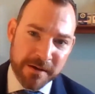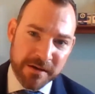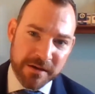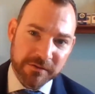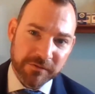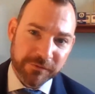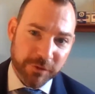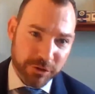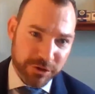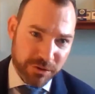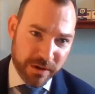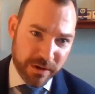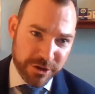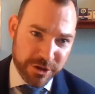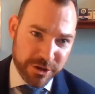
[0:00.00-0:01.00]
And the first
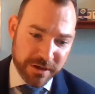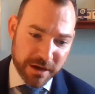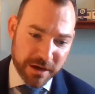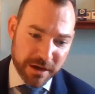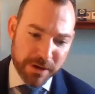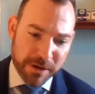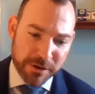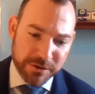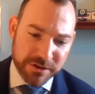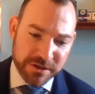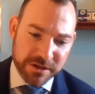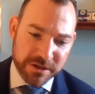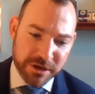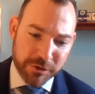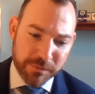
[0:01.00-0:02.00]
question I would pose
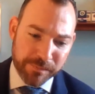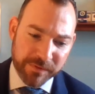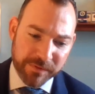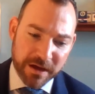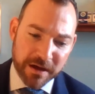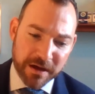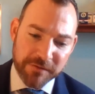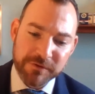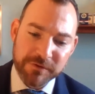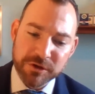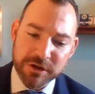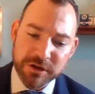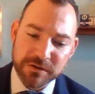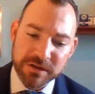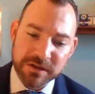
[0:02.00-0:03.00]
to you, if you
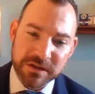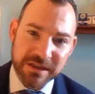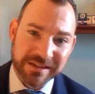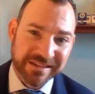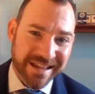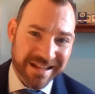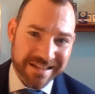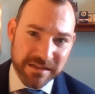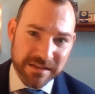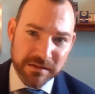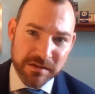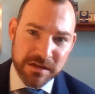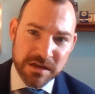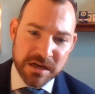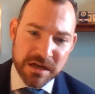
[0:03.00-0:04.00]
could
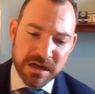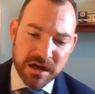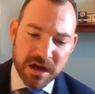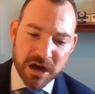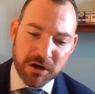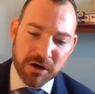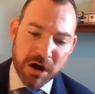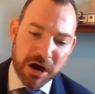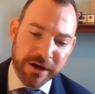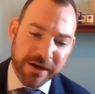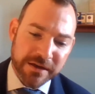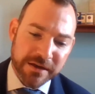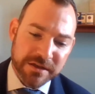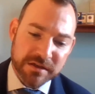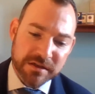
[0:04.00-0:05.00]
enlighten our
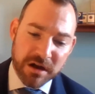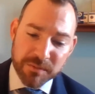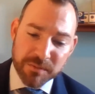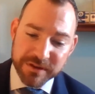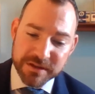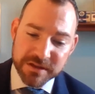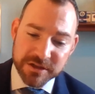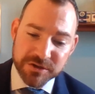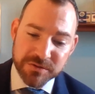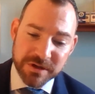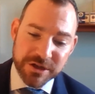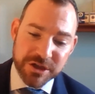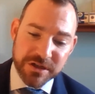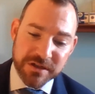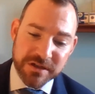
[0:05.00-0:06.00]
audience on what the
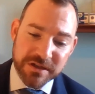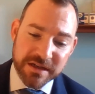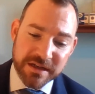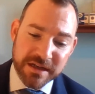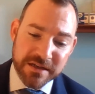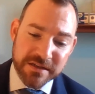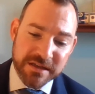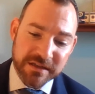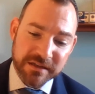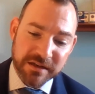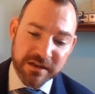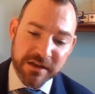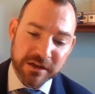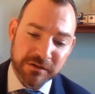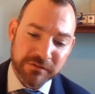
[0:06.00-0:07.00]
situation is in
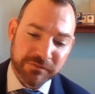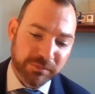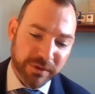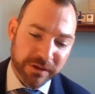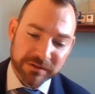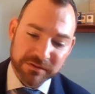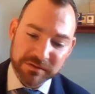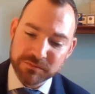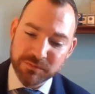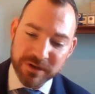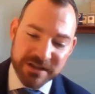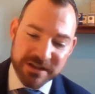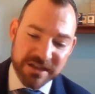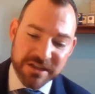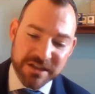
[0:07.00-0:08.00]
Kyiv, what
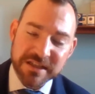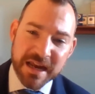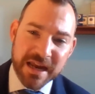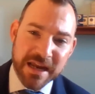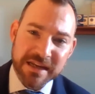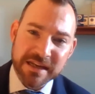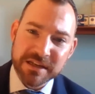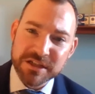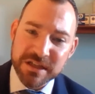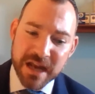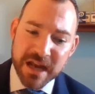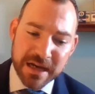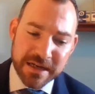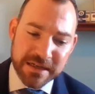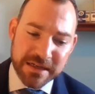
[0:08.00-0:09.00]
is each day, each
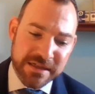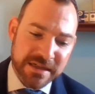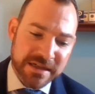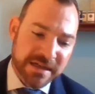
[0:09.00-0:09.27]
night